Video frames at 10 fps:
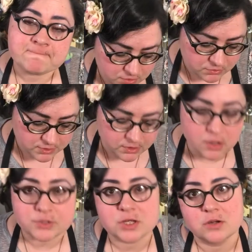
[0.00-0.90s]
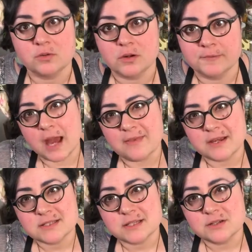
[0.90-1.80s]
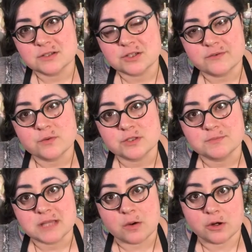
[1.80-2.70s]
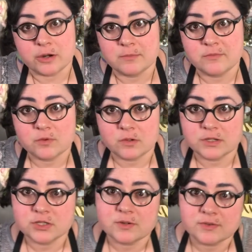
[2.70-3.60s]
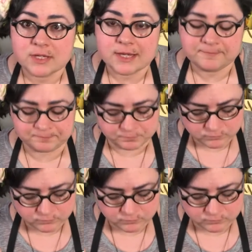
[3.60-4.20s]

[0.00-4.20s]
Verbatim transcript: You can also, I think it said you can serve it with some sour cream if you wanted to at the end.